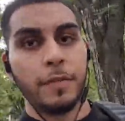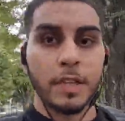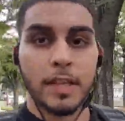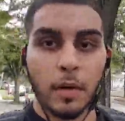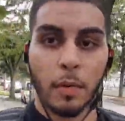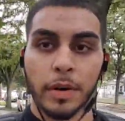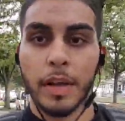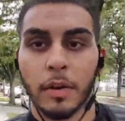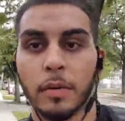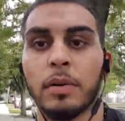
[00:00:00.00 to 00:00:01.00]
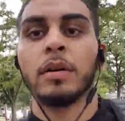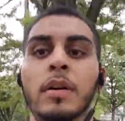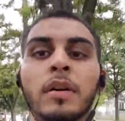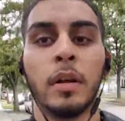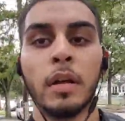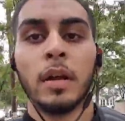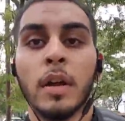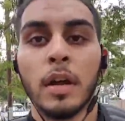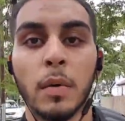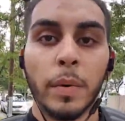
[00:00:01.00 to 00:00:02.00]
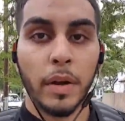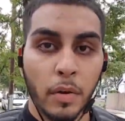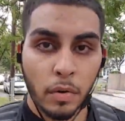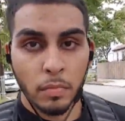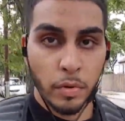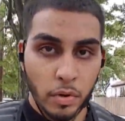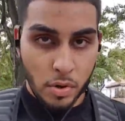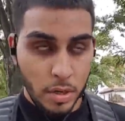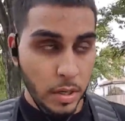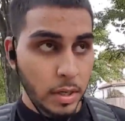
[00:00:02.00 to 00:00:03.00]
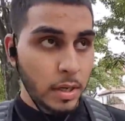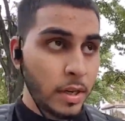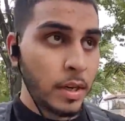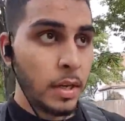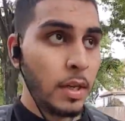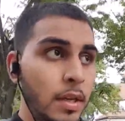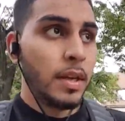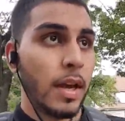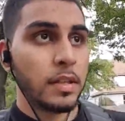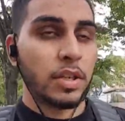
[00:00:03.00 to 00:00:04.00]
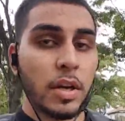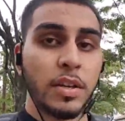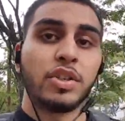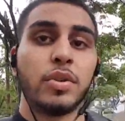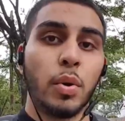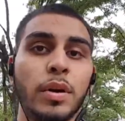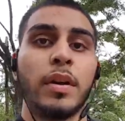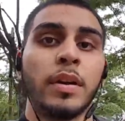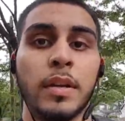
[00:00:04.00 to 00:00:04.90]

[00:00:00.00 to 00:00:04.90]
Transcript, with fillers: finished that workout, went home real quick, had to cut it short.